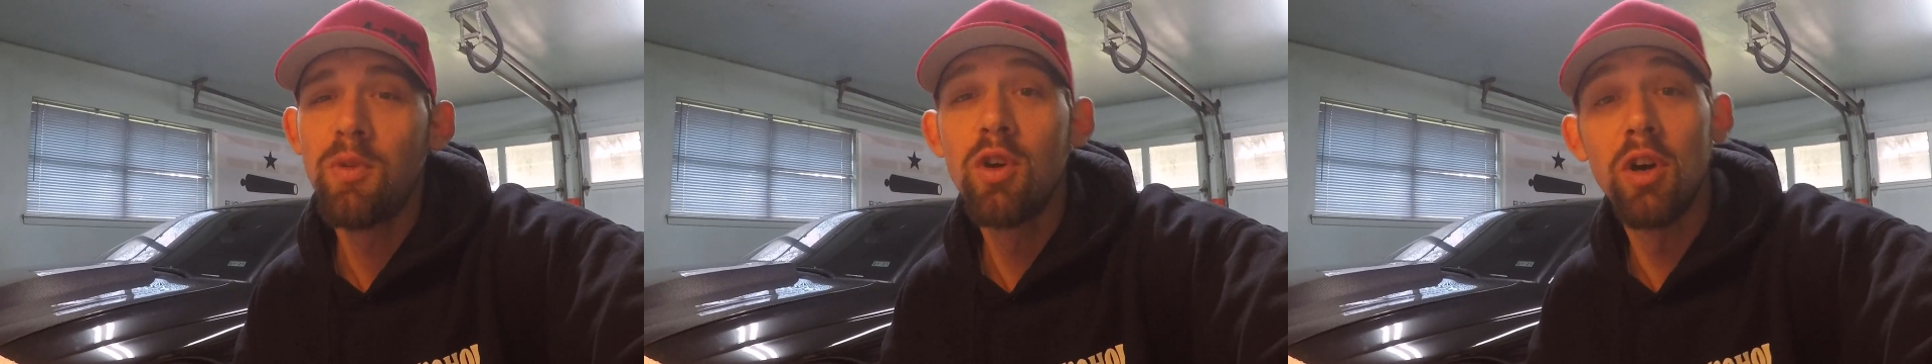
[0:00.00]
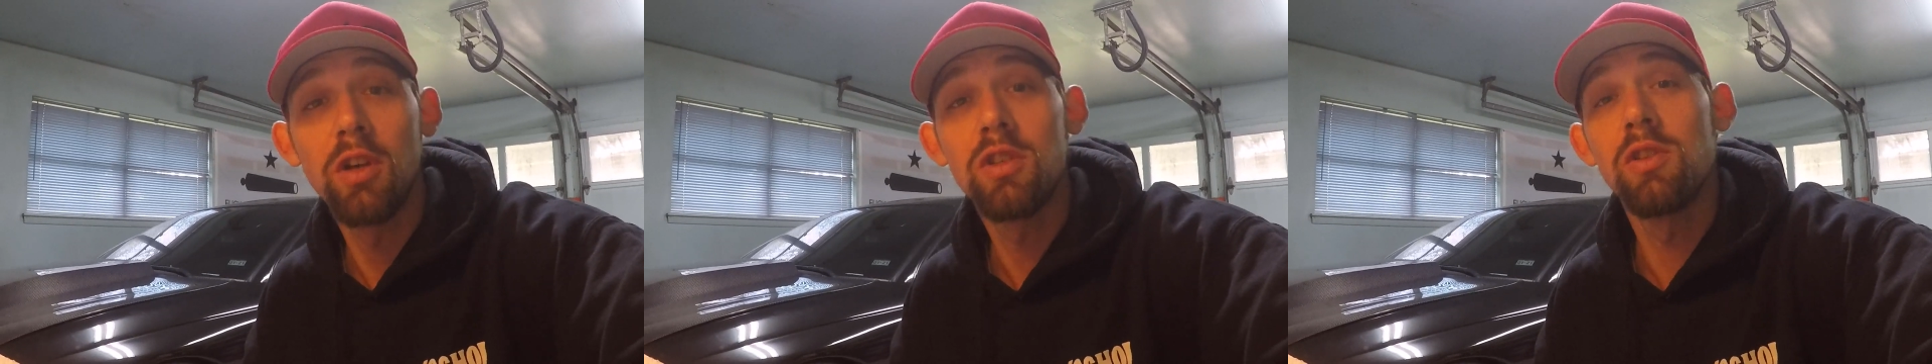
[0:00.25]

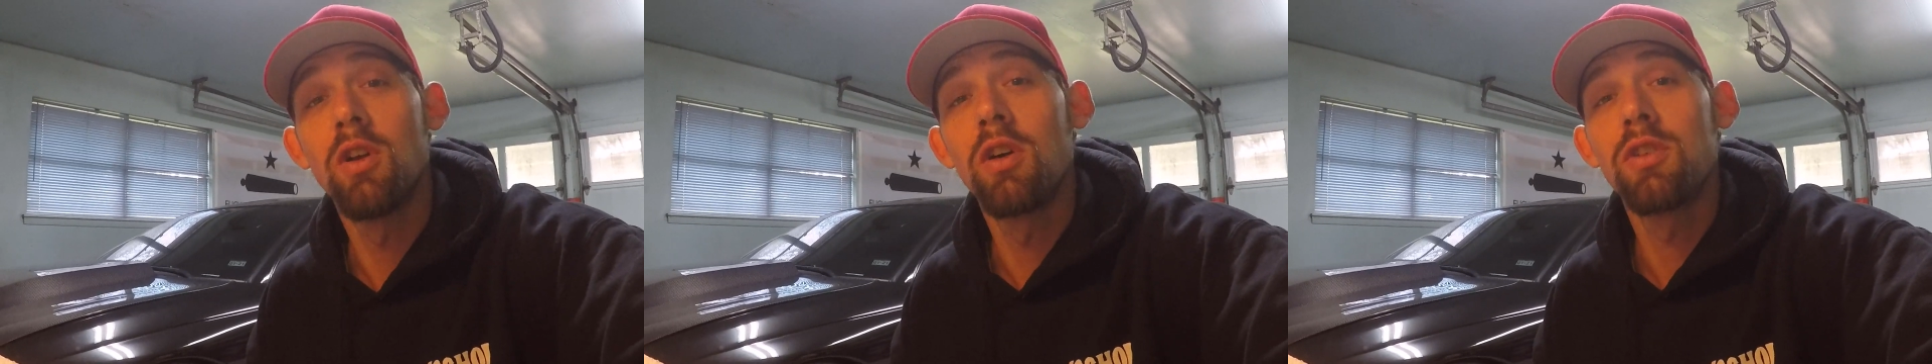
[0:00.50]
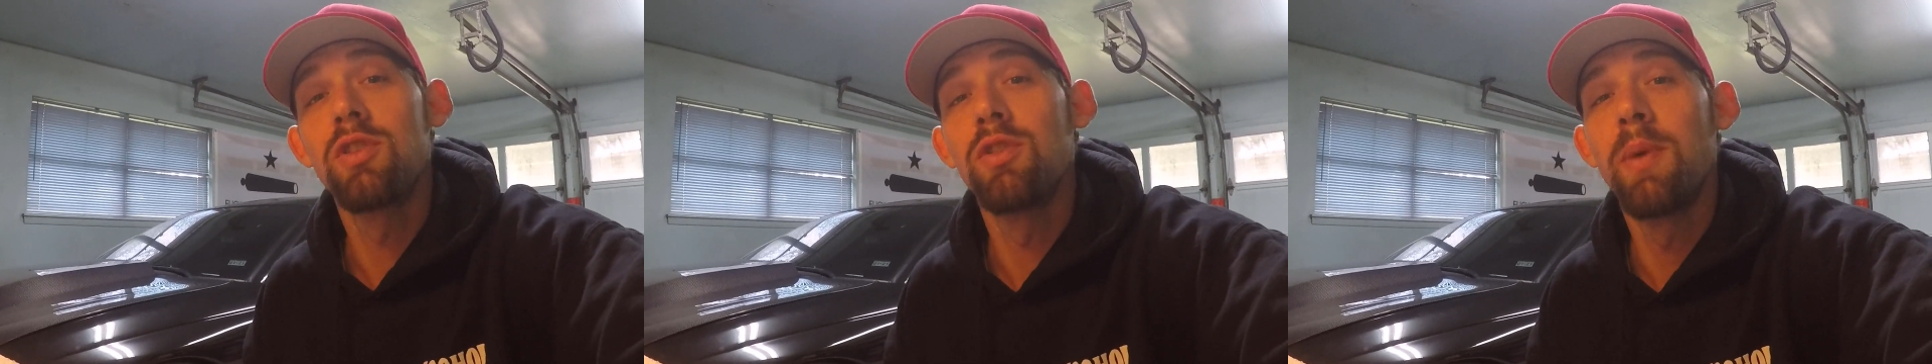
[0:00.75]
Kooks
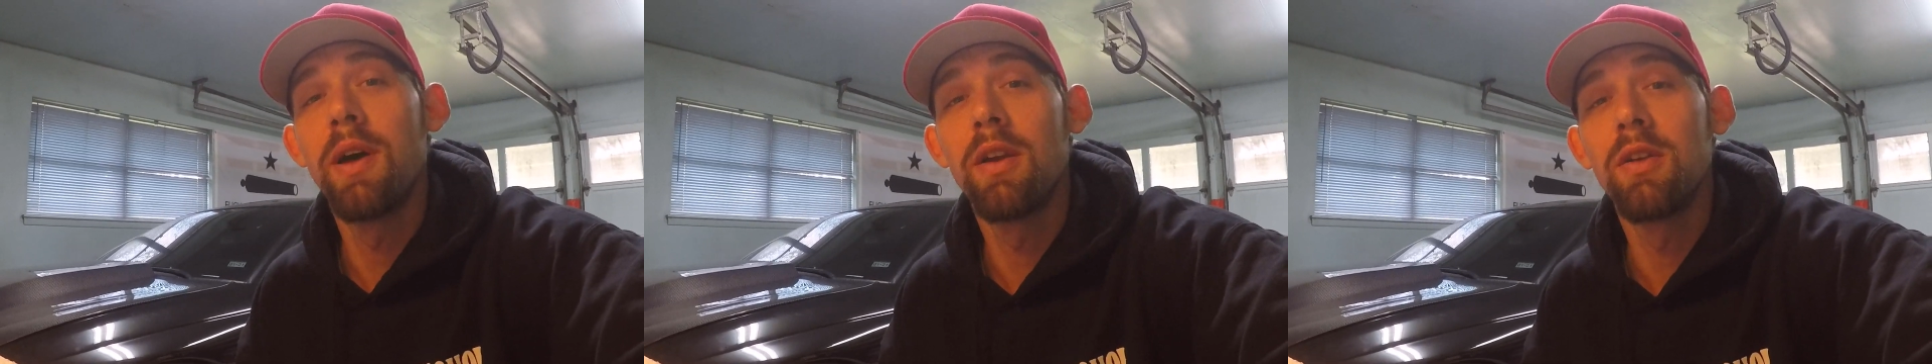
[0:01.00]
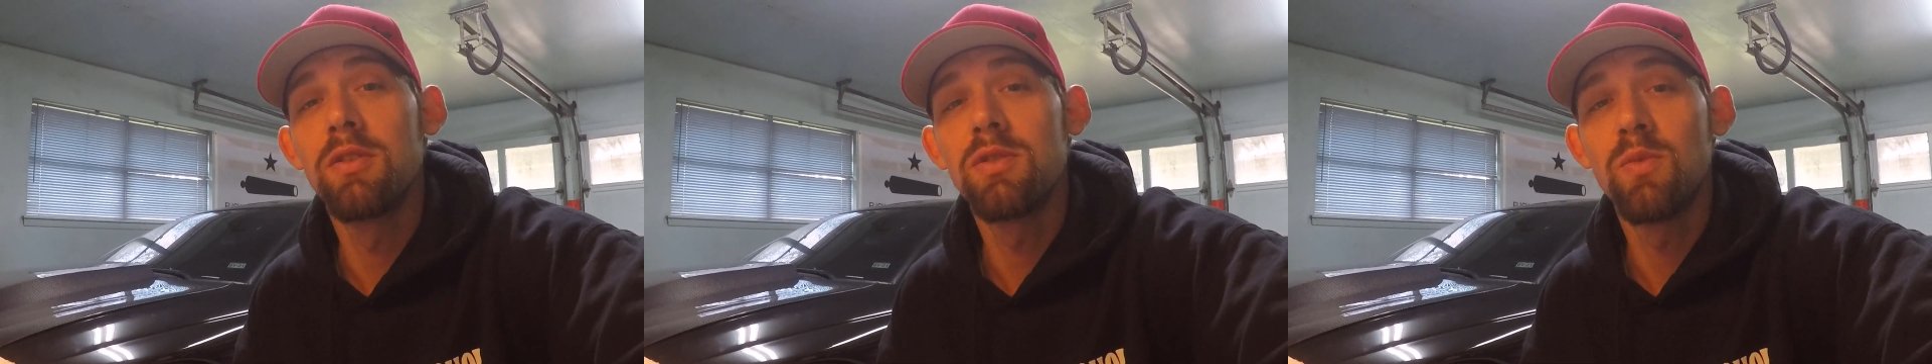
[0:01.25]
long tube
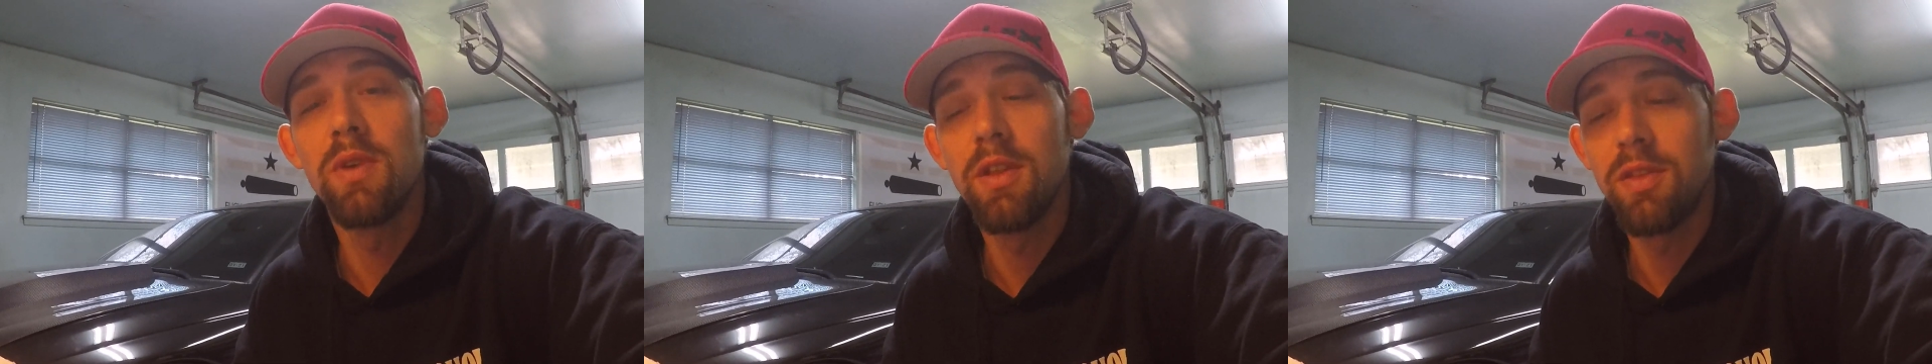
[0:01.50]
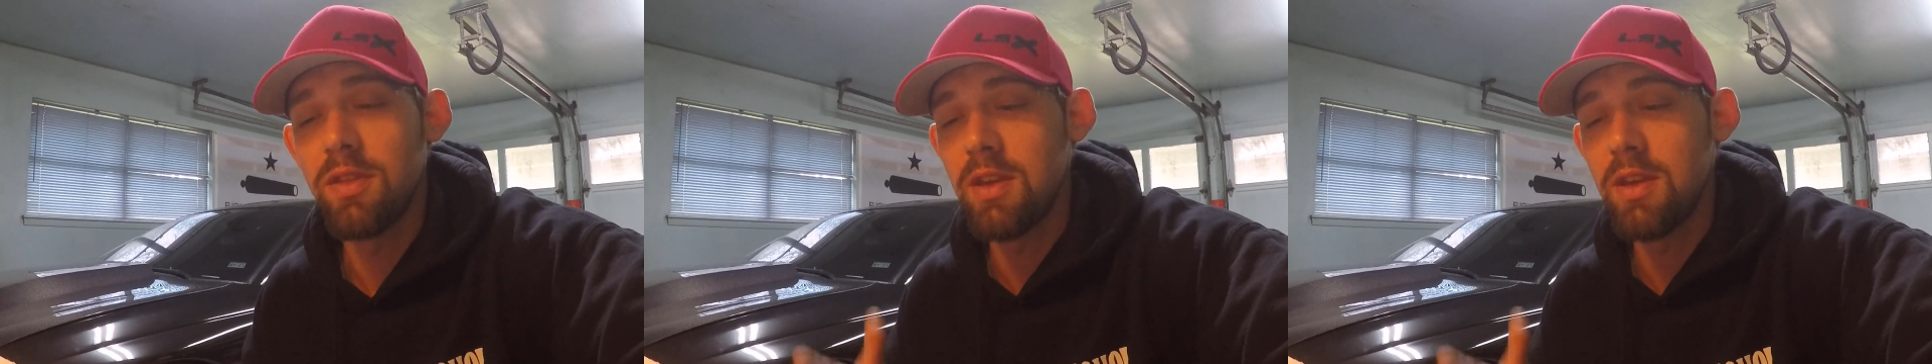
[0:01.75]
headers with